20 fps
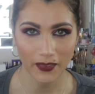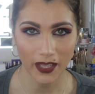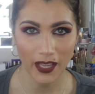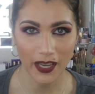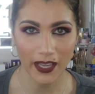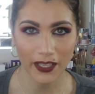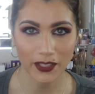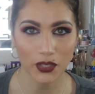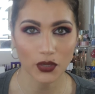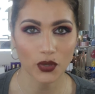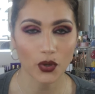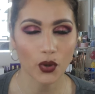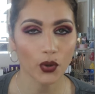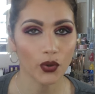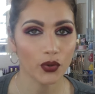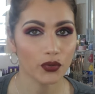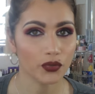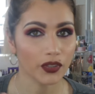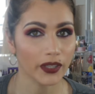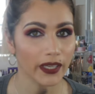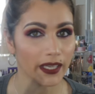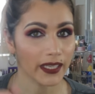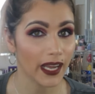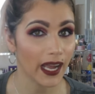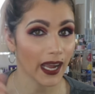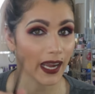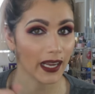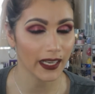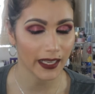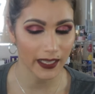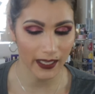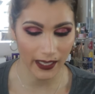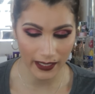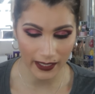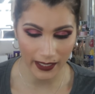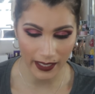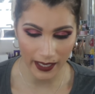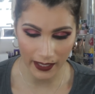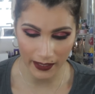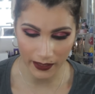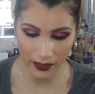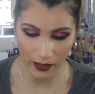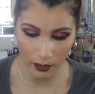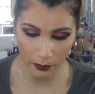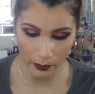I like to go over and highlight again